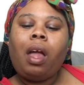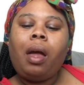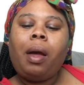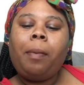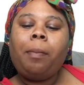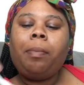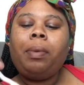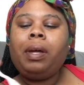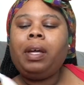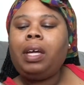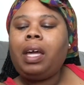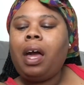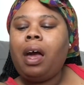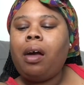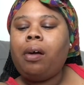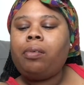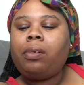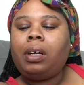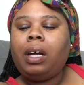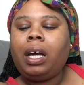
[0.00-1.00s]
But
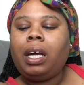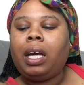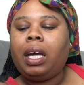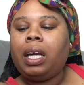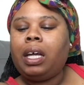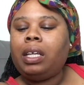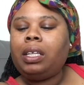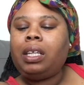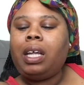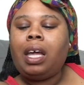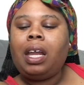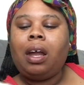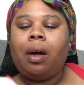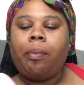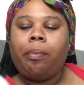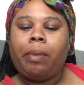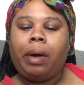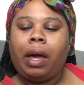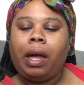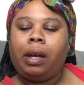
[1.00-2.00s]
y'all, I get that
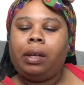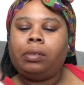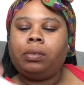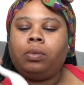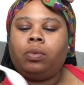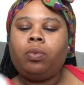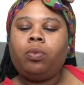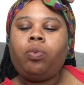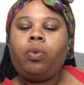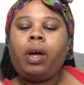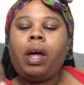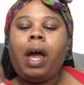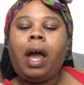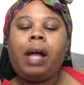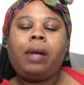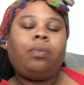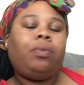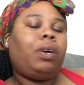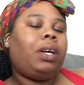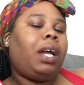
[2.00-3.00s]
don't matter. What I,
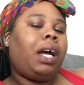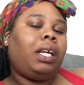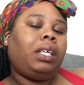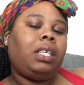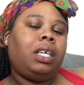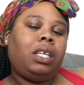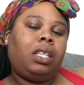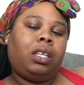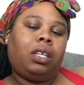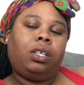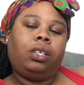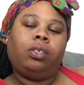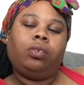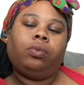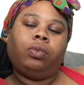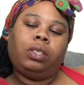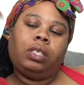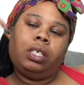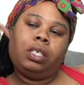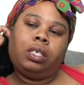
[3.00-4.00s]
what I need to do
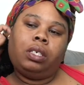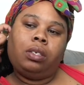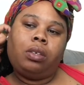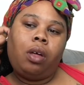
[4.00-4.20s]
is